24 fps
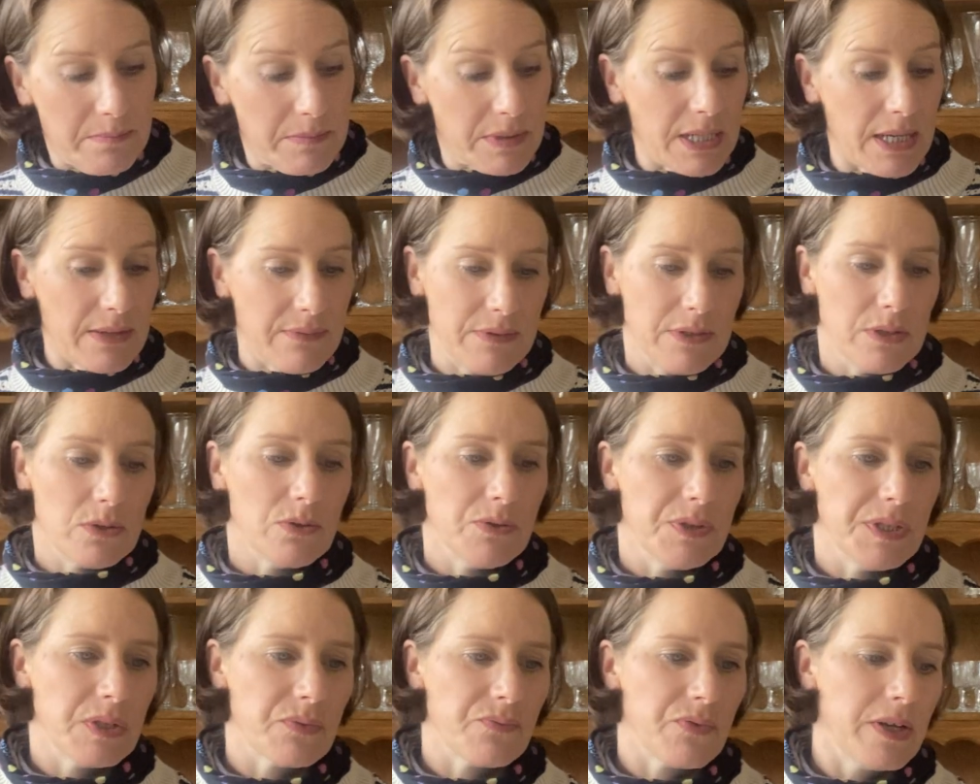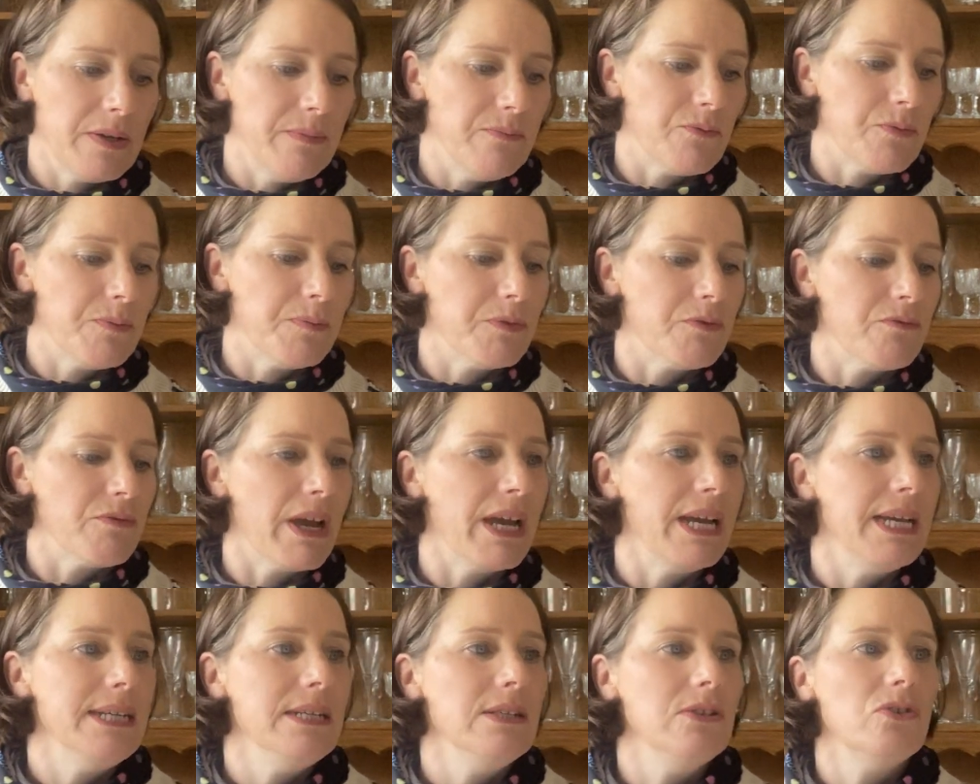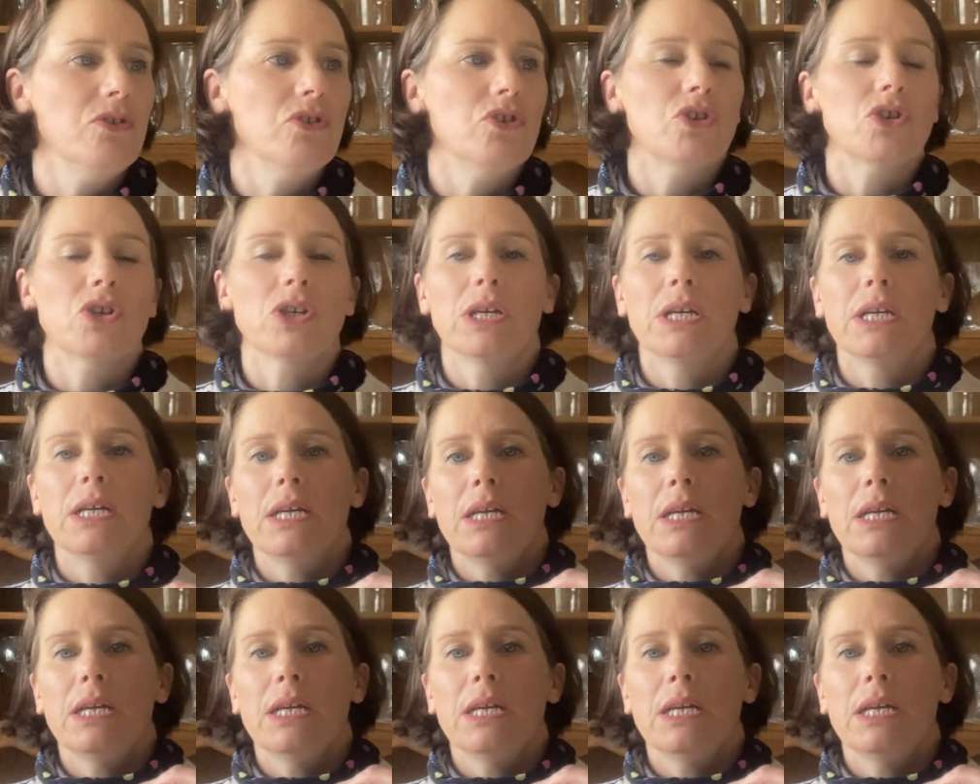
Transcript: definitely got this frame from the range.